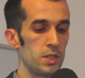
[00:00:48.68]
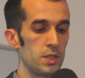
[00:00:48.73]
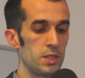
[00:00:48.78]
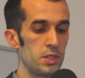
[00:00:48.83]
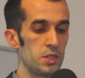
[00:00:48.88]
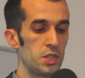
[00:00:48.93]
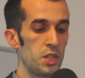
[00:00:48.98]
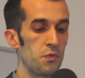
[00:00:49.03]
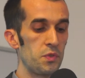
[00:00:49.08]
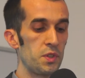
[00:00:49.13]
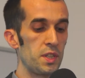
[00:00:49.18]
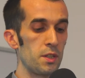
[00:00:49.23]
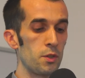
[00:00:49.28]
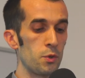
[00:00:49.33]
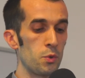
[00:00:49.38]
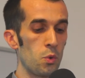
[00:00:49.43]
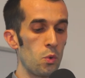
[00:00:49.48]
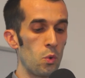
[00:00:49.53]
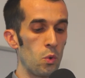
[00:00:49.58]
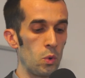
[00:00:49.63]
shifting
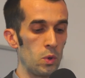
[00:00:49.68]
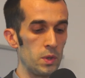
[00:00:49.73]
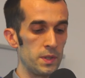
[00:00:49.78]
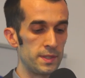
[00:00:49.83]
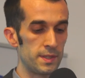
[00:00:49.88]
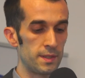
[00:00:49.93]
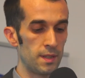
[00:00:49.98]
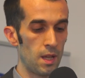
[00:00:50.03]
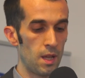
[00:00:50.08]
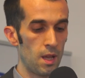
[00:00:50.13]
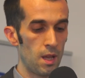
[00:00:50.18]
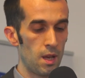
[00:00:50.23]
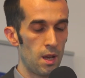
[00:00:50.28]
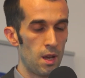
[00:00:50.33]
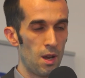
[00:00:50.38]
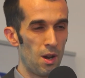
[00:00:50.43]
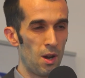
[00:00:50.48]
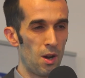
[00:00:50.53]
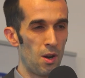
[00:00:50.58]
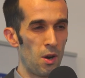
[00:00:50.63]
rules.
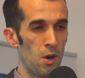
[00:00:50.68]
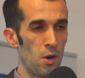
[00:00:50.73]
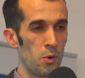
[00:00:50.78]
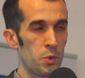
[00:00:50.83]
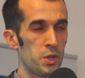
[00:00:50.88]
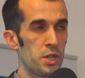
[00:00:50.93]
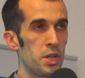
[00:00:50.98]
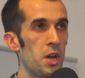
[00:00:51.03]
We